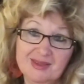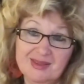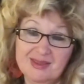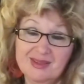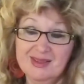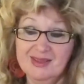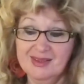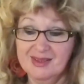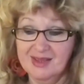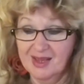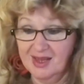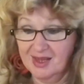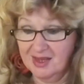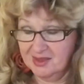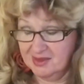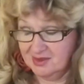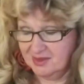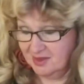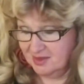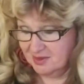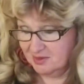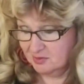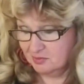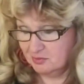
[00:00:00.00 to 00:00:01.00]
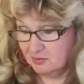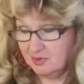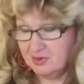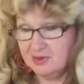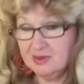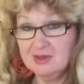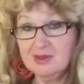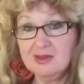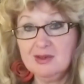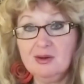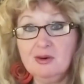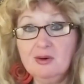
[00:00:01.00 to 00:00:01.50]
a guy that
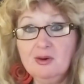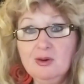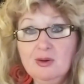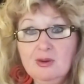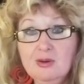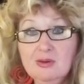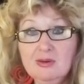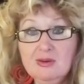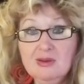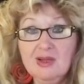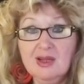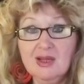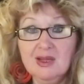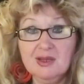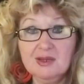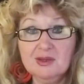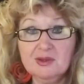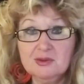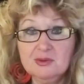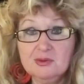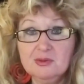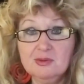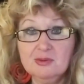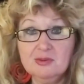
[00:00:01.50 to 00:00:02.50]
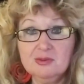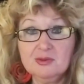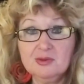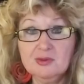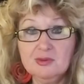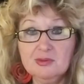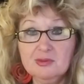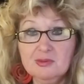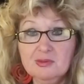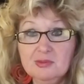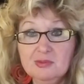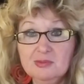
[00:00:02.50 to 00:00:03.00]
we all like
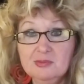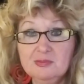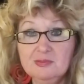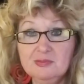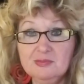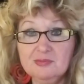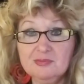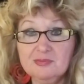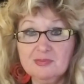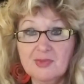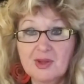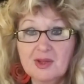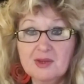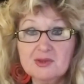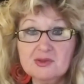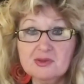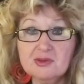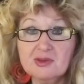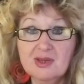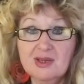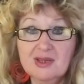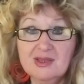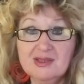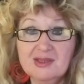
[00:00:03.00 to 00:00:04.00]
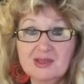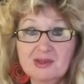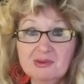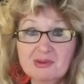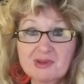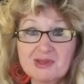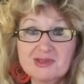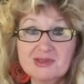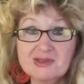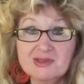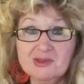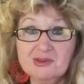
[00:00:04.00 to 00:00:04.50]
to educate
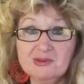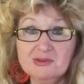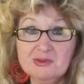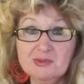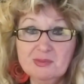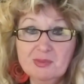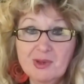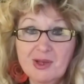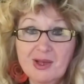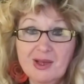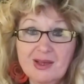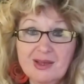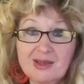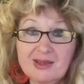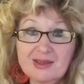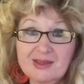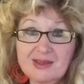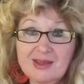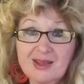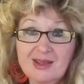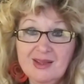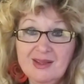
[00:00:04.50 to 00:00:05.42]
ourselves by?